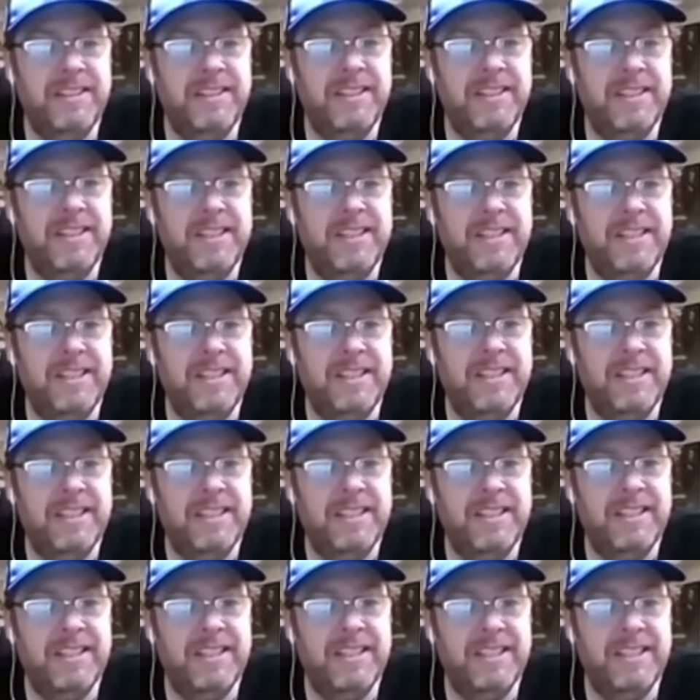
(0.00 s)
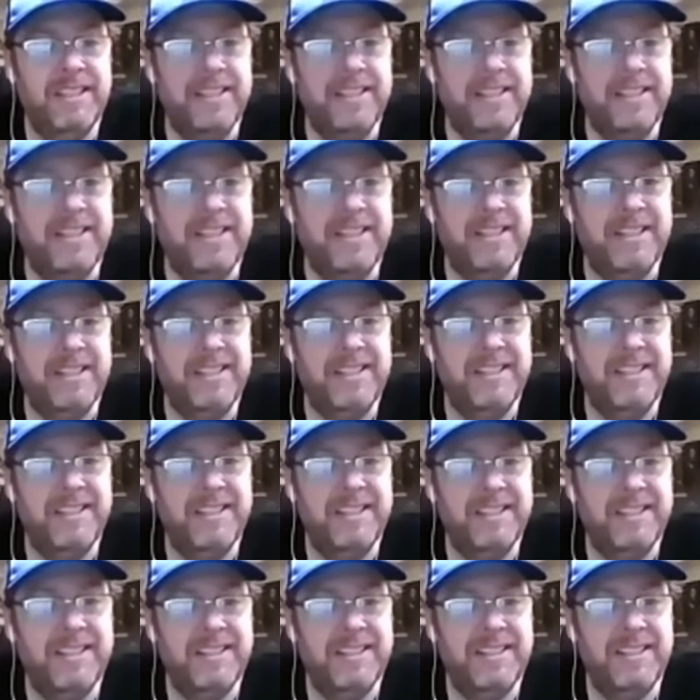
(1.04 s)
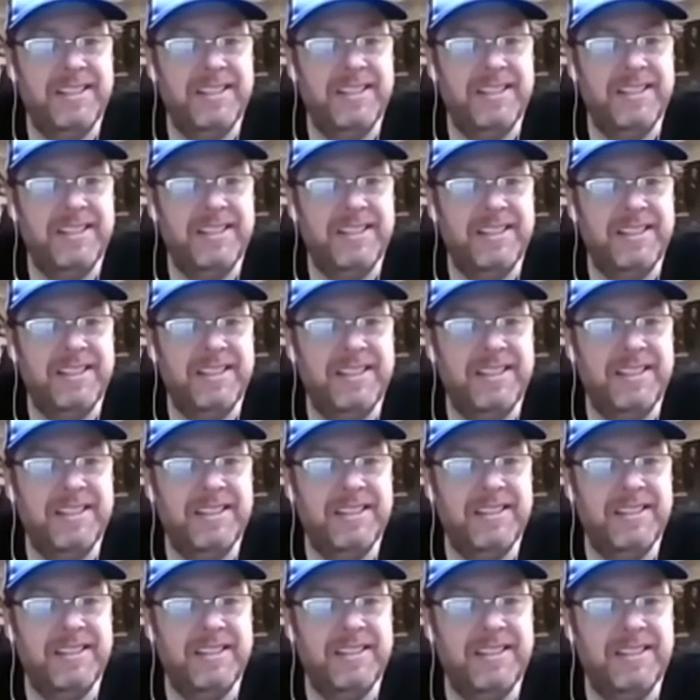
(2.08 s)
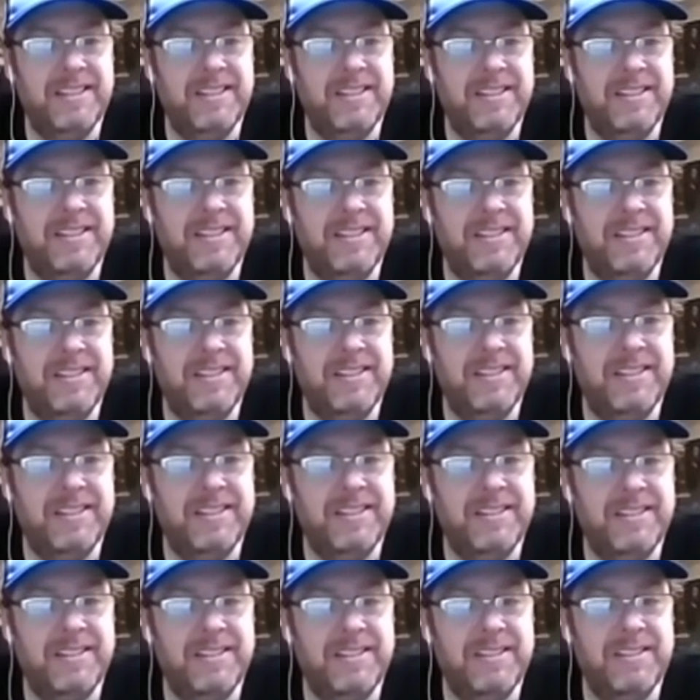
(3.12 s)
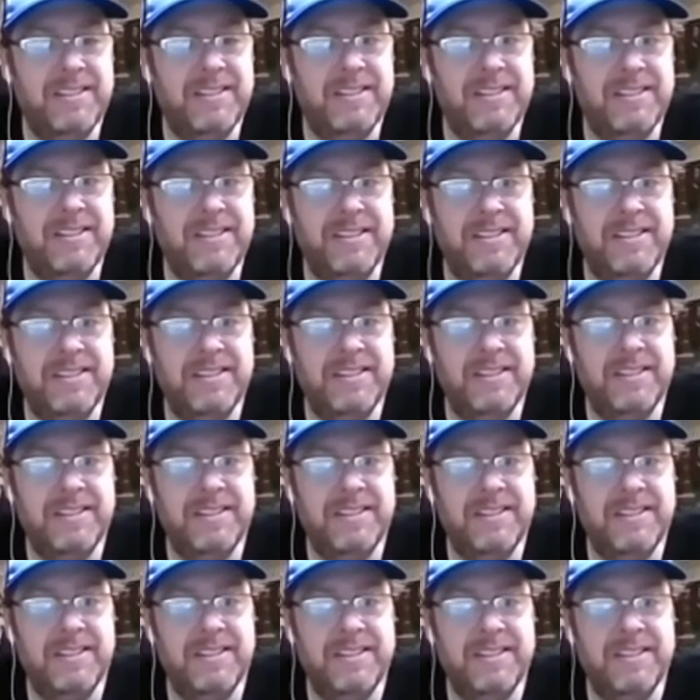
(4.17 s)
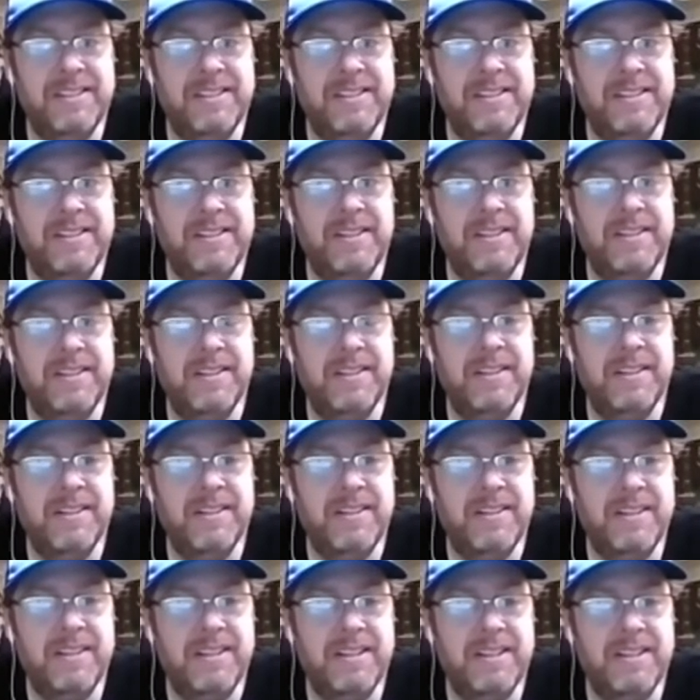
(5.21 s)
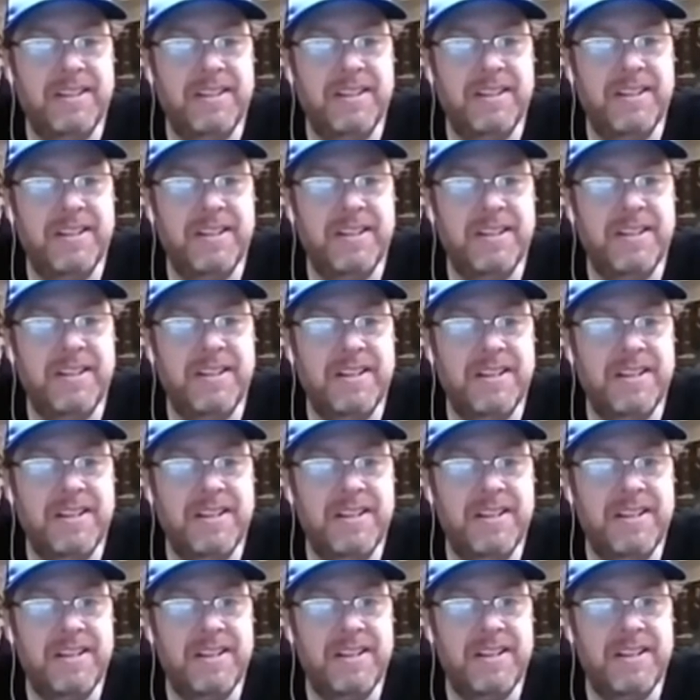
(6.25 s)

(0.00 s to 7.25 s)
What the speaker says: (not speaking)